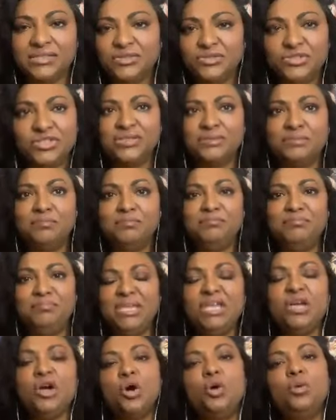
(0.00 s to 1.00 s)
So just
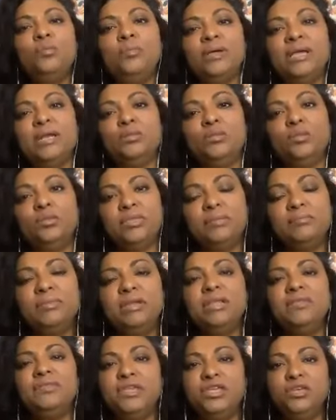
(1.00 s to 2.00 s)
be open. The
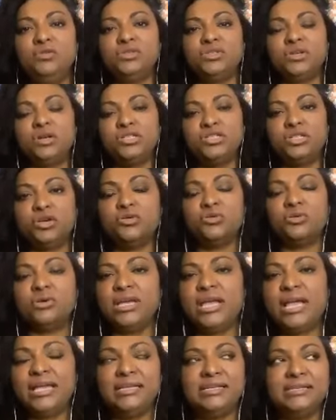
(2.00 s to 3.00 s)
minute that you start to
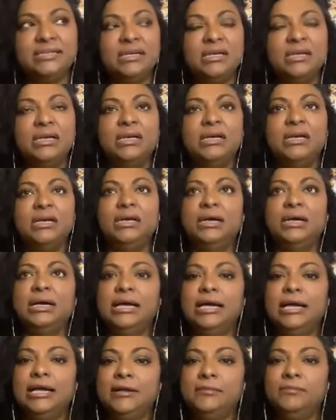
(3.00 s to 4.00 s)
create
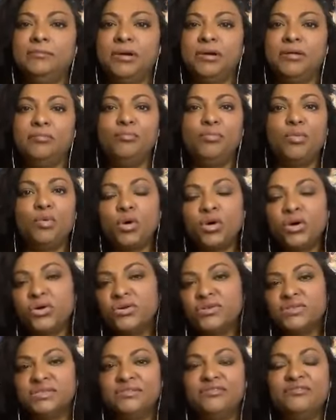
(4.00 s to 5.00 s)
um,
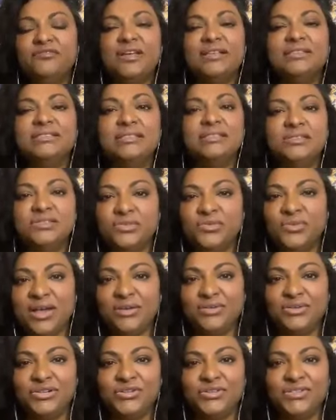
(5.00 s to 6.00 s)
borders and fences
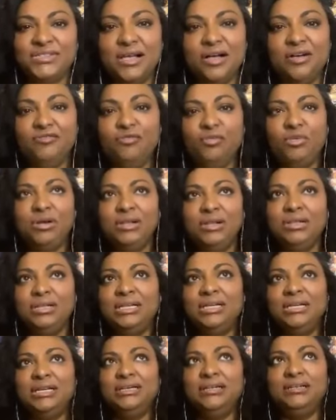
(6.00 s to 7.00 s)
around yourself, well,
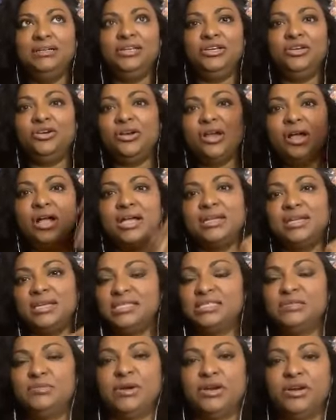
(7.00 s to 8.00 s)
you're not going to
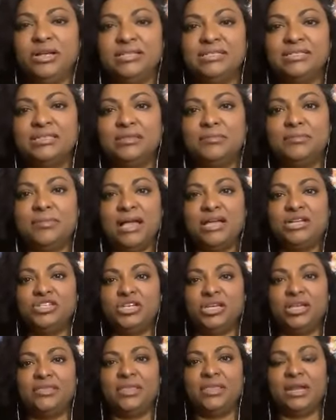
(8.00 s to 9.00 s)
experience the
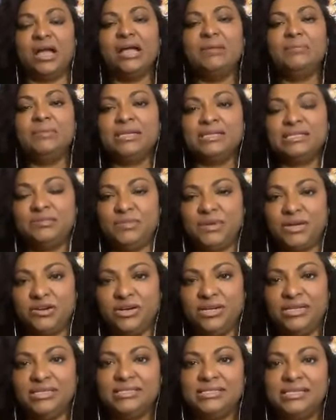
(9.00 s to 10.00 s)
magic that I'm
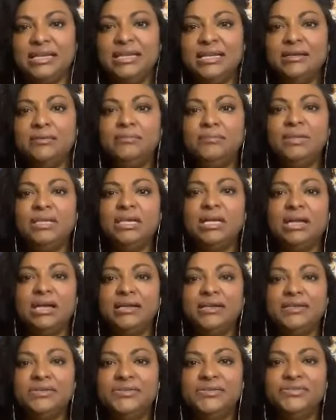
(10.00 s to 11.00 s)
experiencing
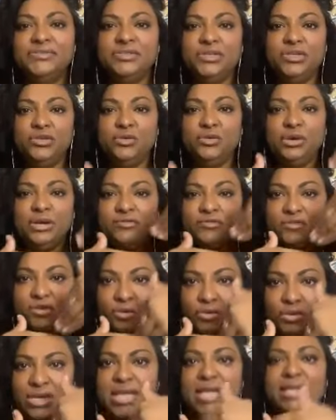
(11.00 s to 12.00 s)
because you have
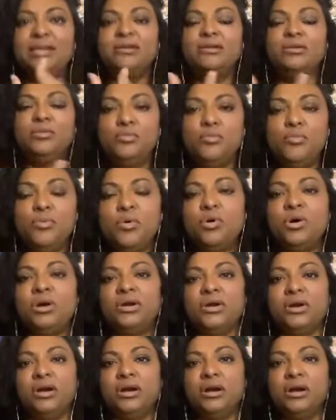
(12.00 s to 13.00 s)
created a
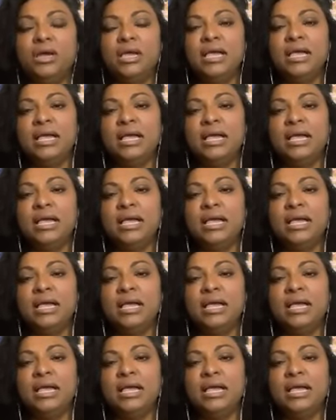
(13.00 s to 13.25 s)
border.